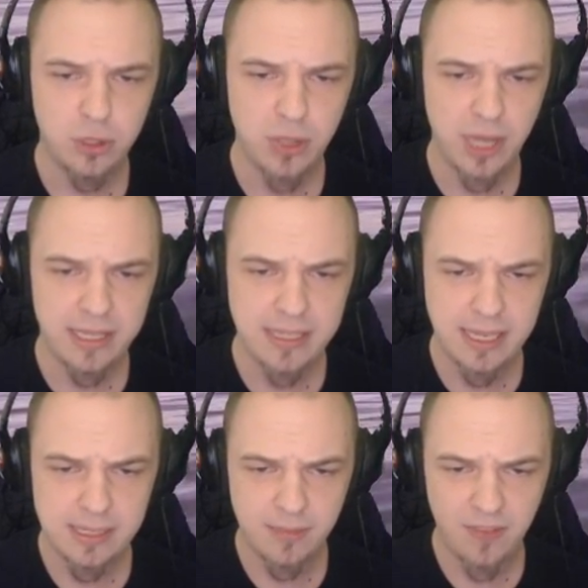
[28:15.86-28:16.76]
I would try to
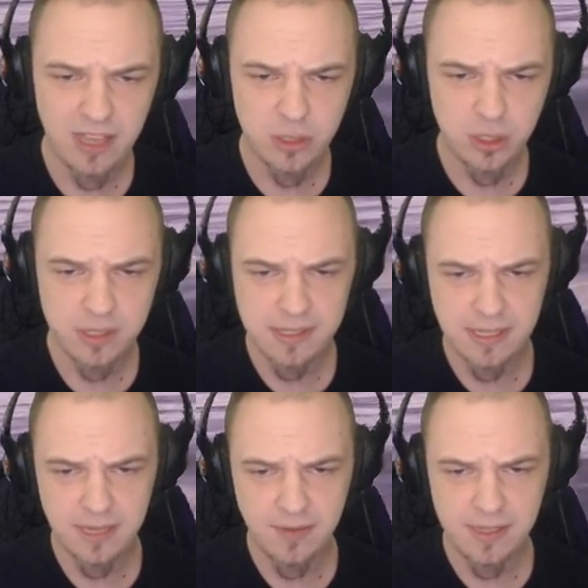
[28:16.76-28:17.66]
take some
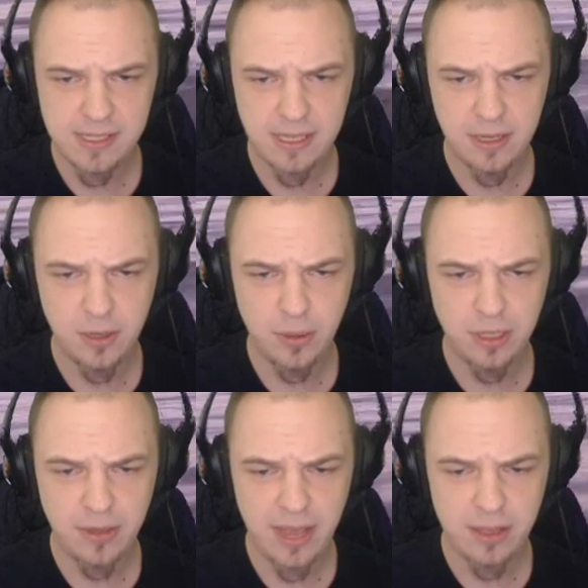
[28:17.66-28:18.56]
vengeance, and if I see a
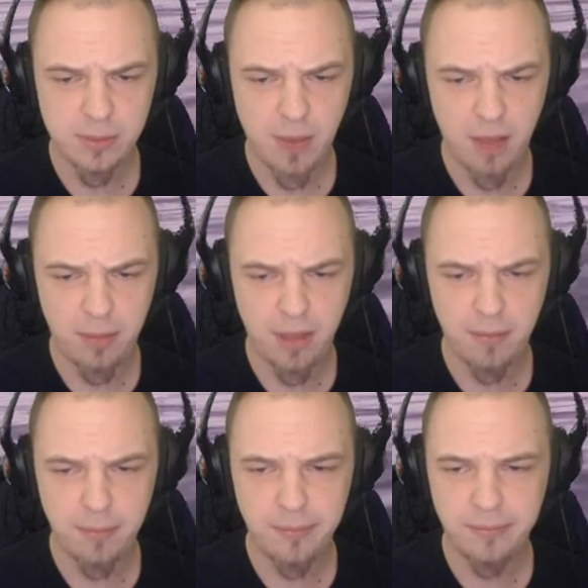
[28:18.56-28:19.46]
new little house pop
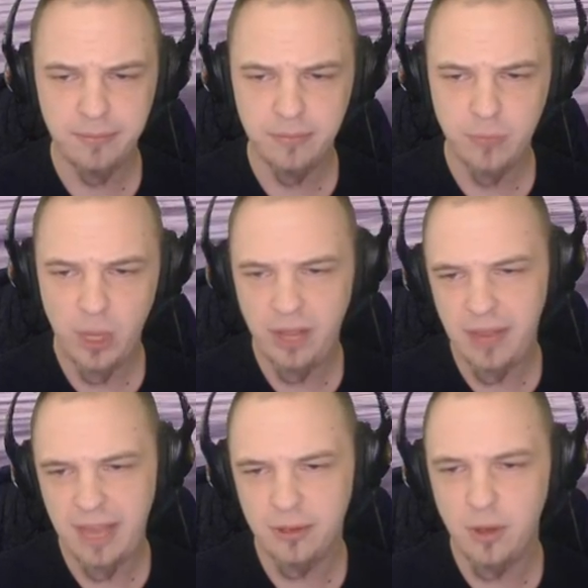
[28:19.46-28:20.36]
up,
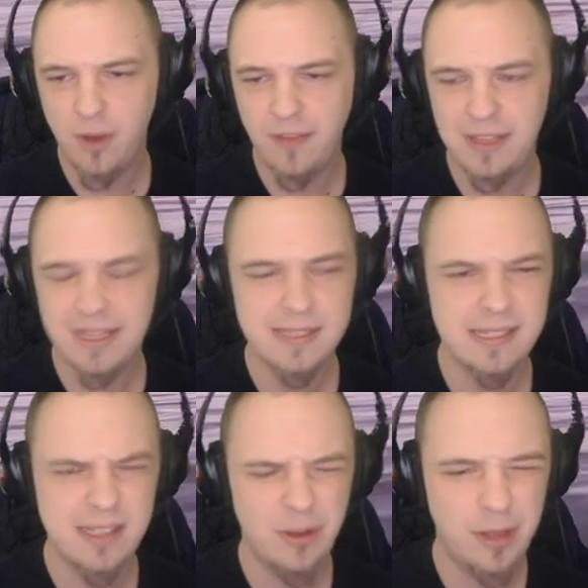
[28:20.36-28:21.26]
well, I don't know if I'd
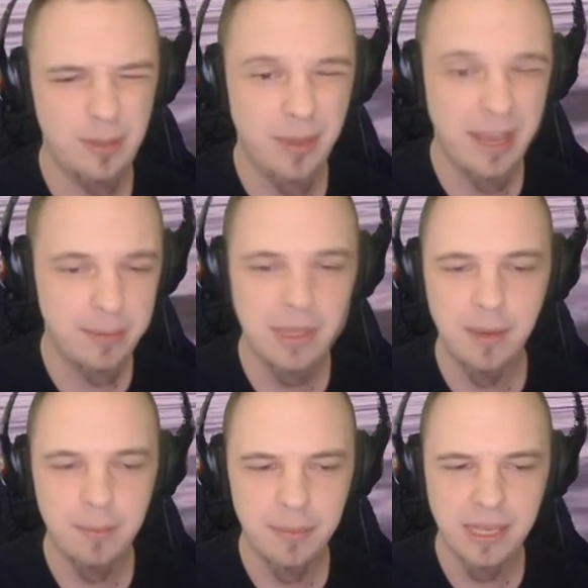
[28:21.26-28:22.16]
necessarily
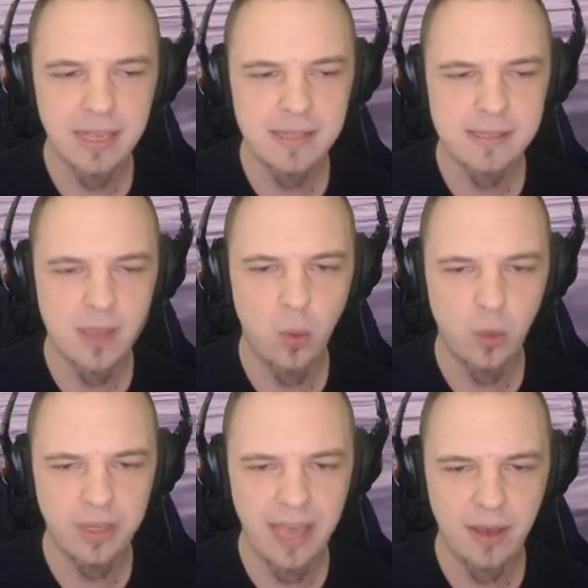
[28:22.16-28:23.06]
blame them, because
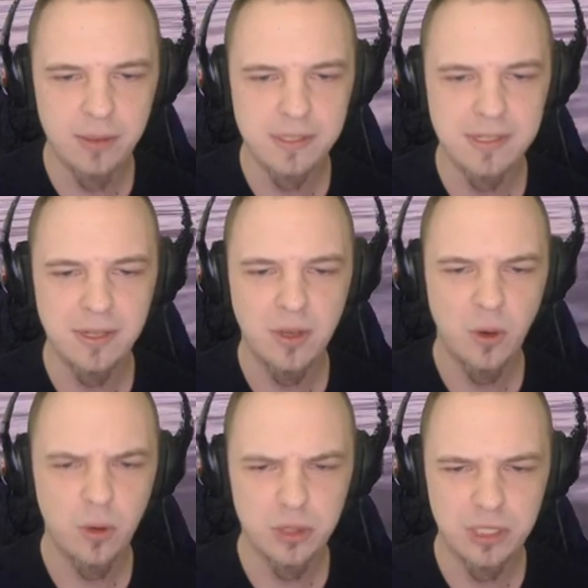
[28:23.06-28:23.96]
a wood house
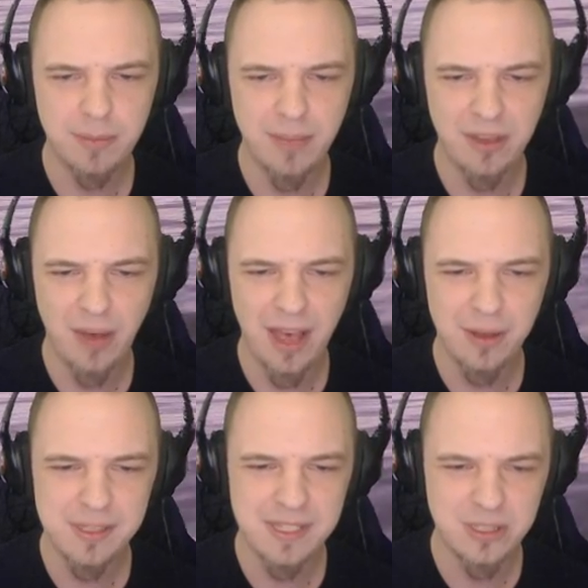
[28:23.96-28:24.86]
or sheet metal
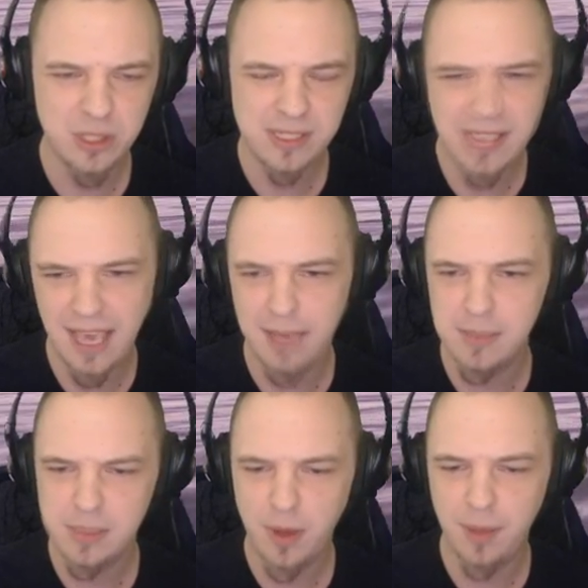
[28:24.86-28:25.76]
house that just
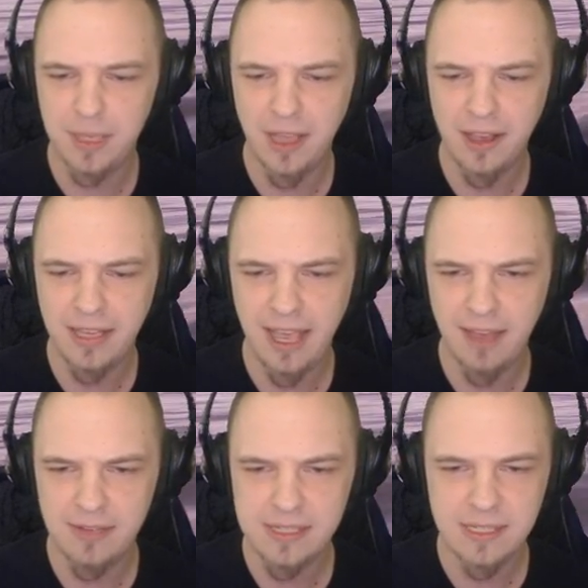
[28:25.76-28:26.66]
came is probably not going
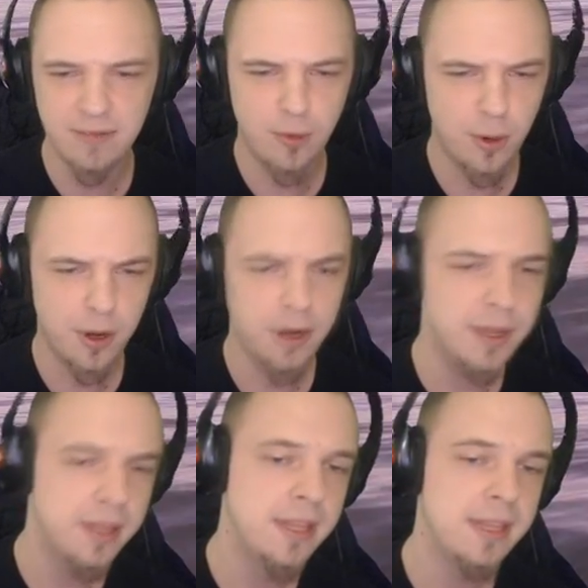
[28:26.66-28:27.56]
to have the
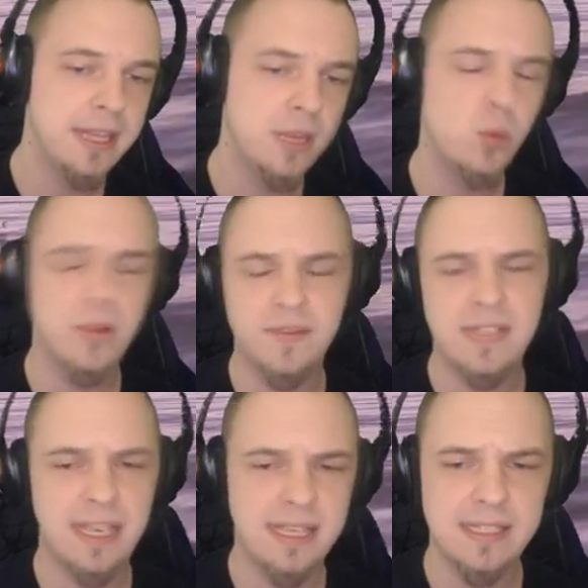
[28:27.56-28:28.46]
C4 that it would
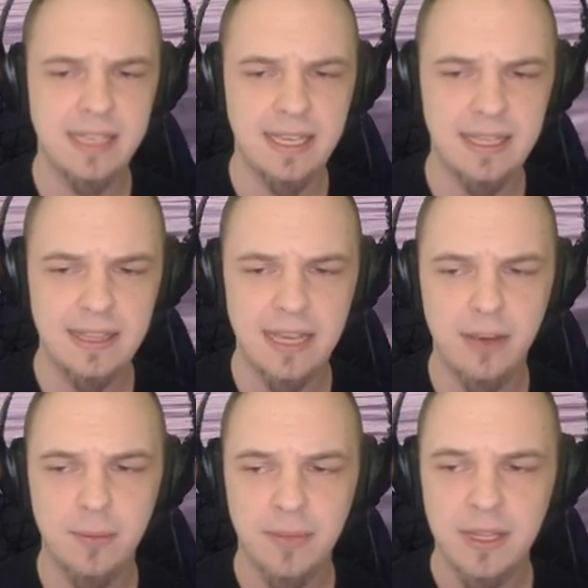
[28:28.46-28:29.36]
have taken to get in
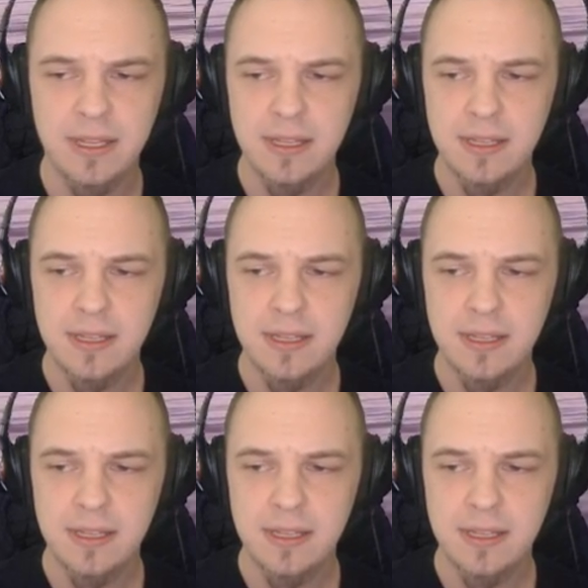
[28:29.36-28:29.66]
there.